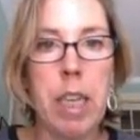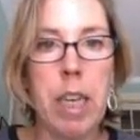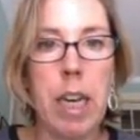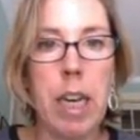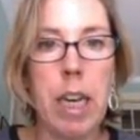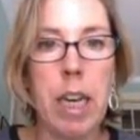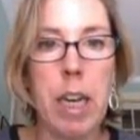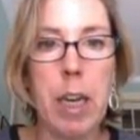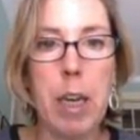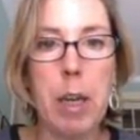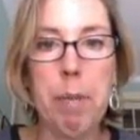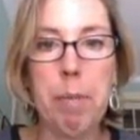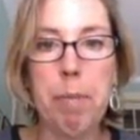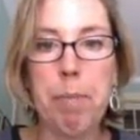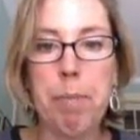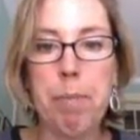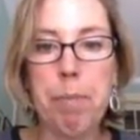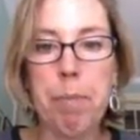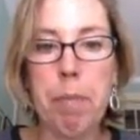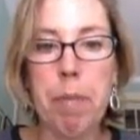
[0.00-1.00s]

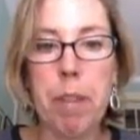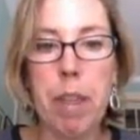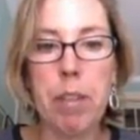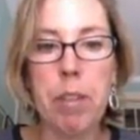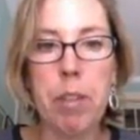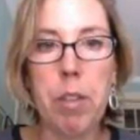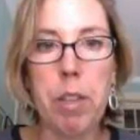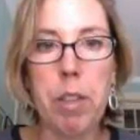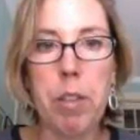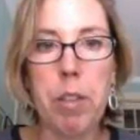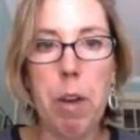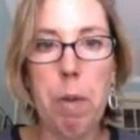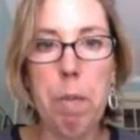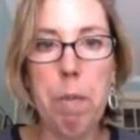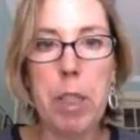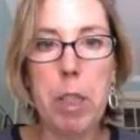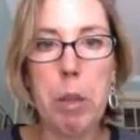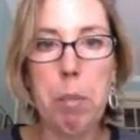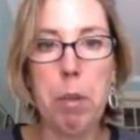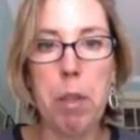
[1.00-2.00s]
Um, so it's from
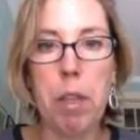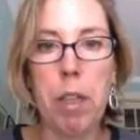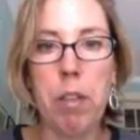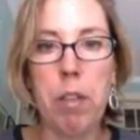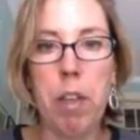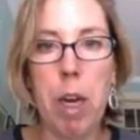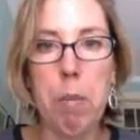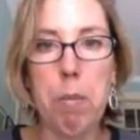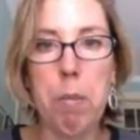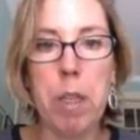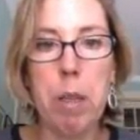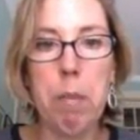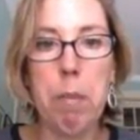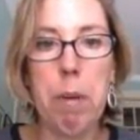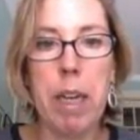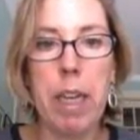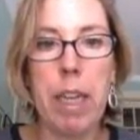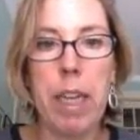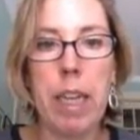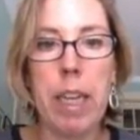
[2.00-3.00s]
this book, Grammar and
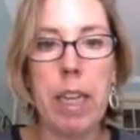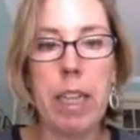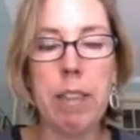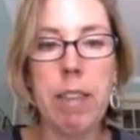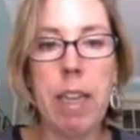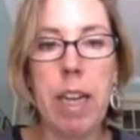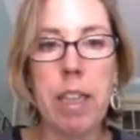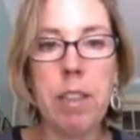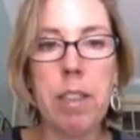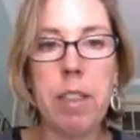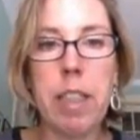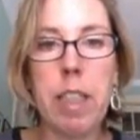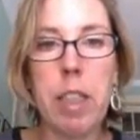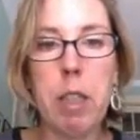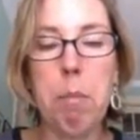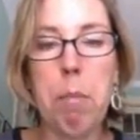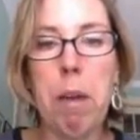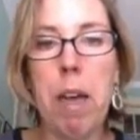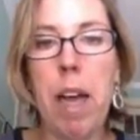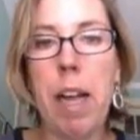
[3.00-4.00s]
Meaning, and it's actually a
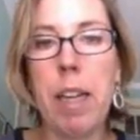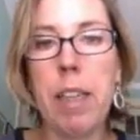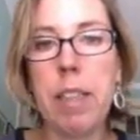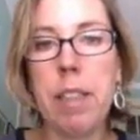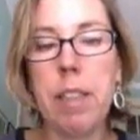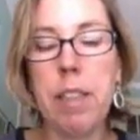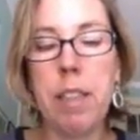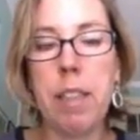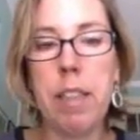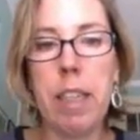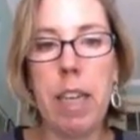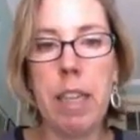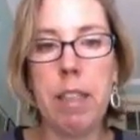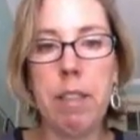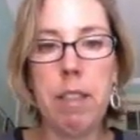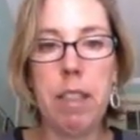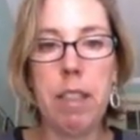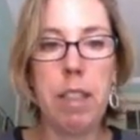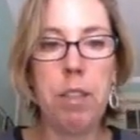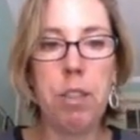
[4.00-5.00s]
companion to the
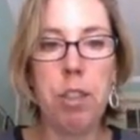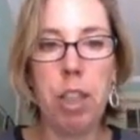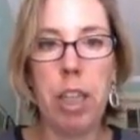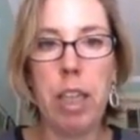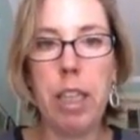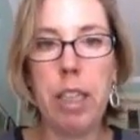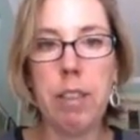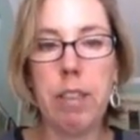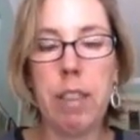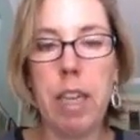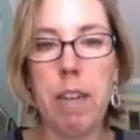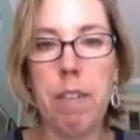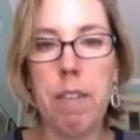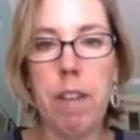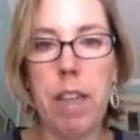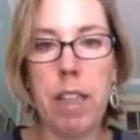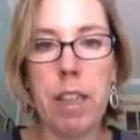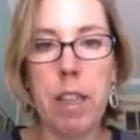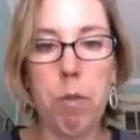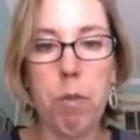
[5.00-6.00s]
NCG. It's kind of
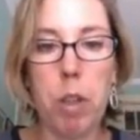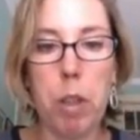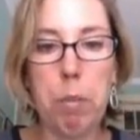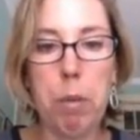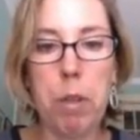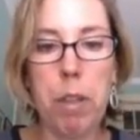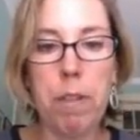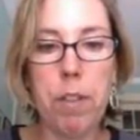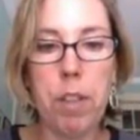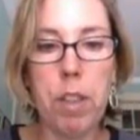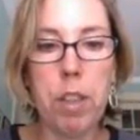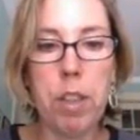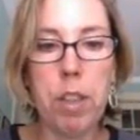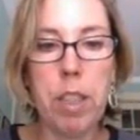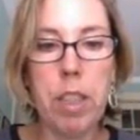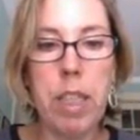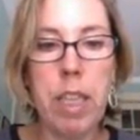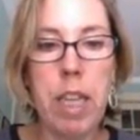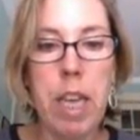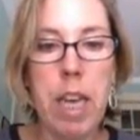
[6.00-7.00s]
like the workbook
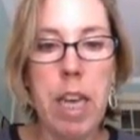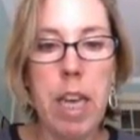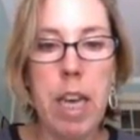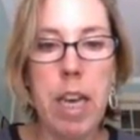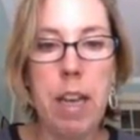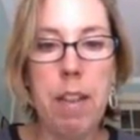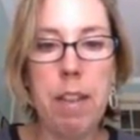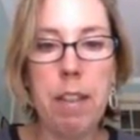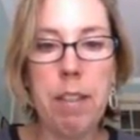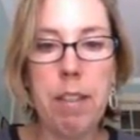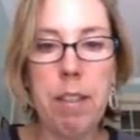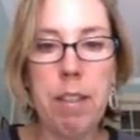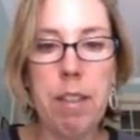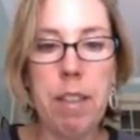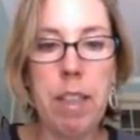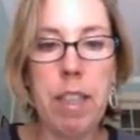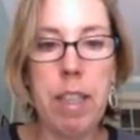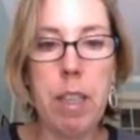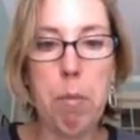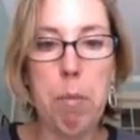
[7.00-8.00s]
version, and this is
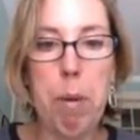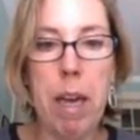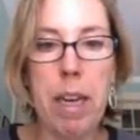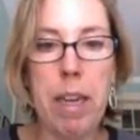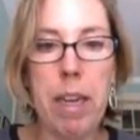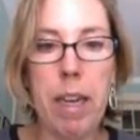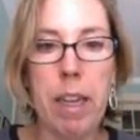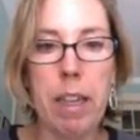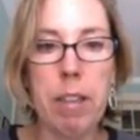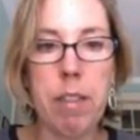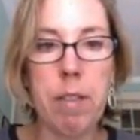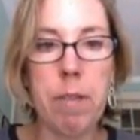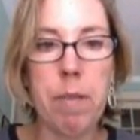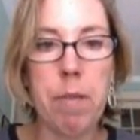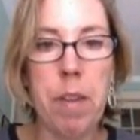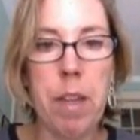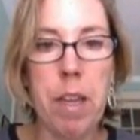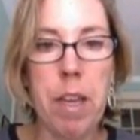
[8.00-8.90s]
in the appendix.